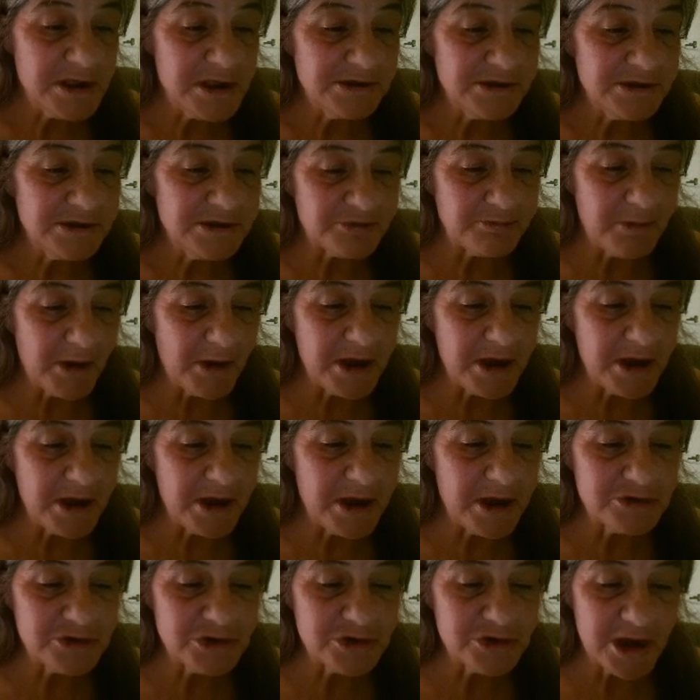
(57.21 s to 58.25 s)
Despite
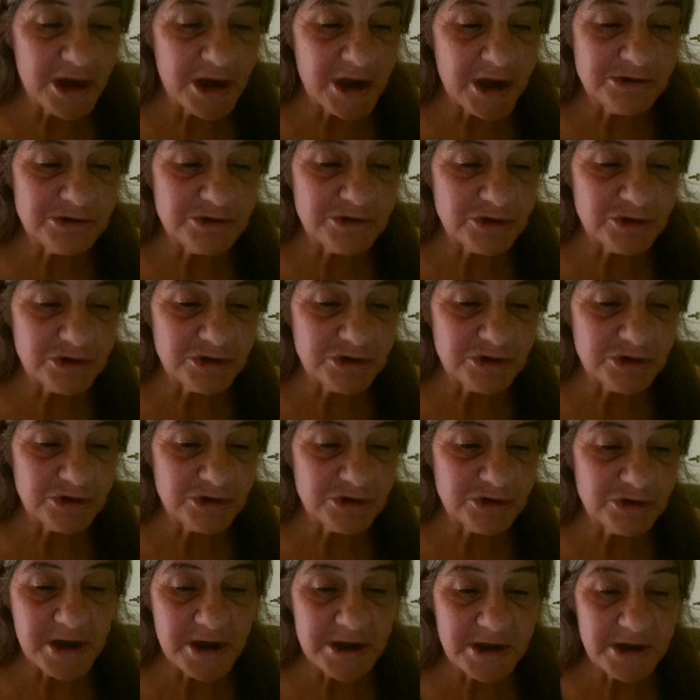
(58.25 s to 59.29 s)
the challenges of
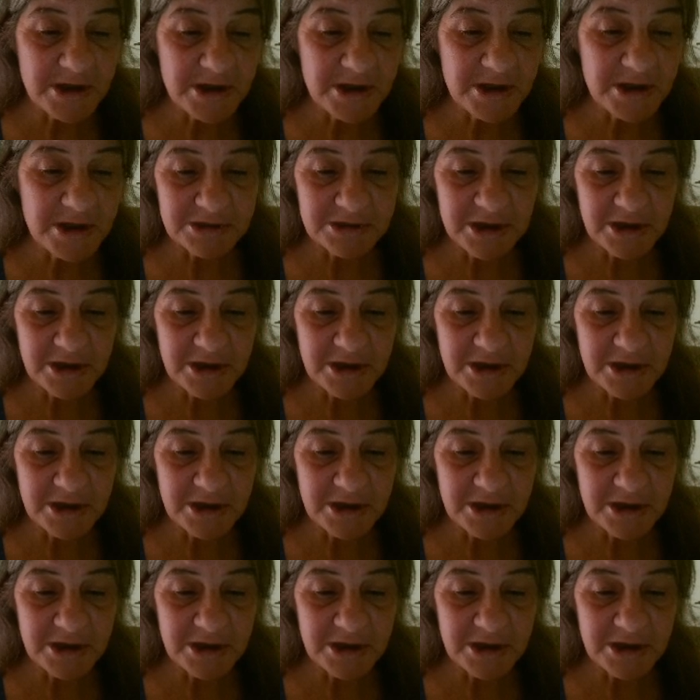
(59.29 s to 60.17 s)
panic attacks